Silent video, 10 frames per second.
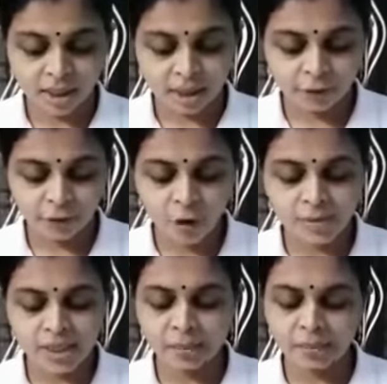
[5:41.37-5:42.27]
it forms
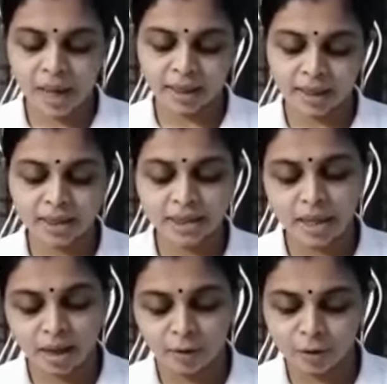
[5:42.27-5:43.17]
a blanket
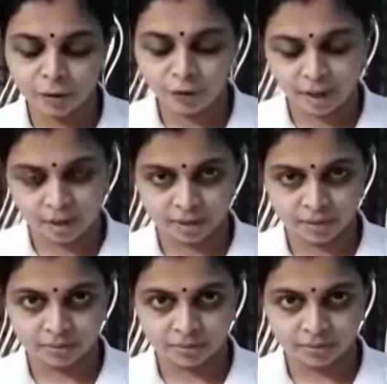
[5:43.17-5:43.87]
around the fire.